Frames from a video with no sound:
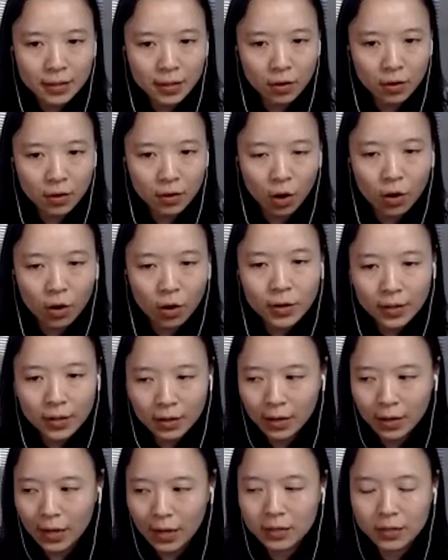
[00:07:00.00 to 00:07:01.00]
the goal
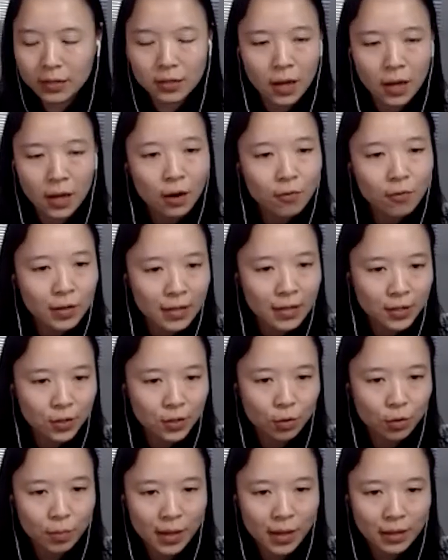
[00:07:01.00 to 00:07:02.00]
here is not really
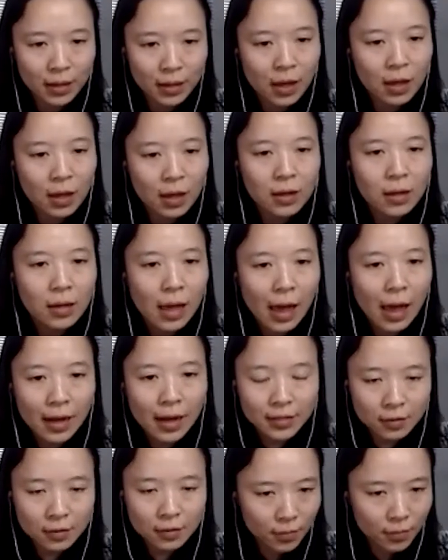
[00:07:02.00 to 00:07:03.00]
to make
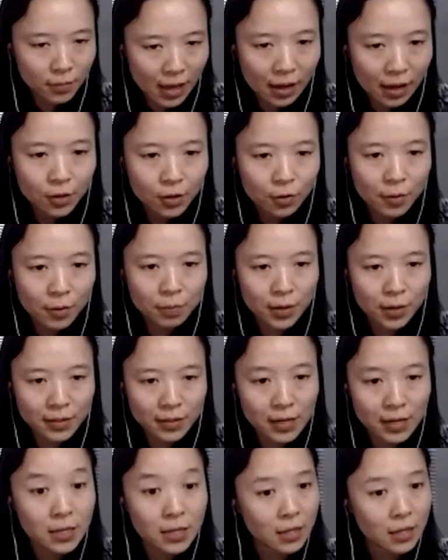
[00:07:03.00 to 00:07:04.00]
as accurate
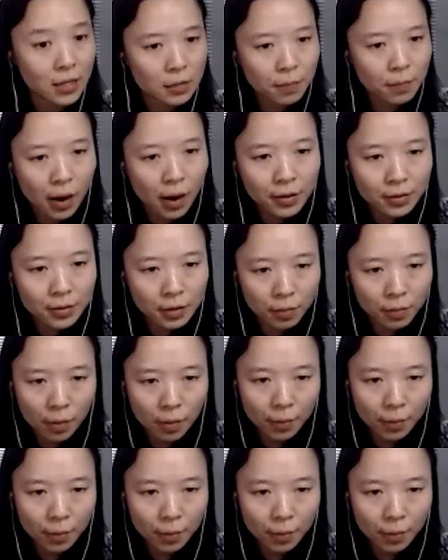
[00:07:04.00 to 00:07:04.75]
prediction as possible,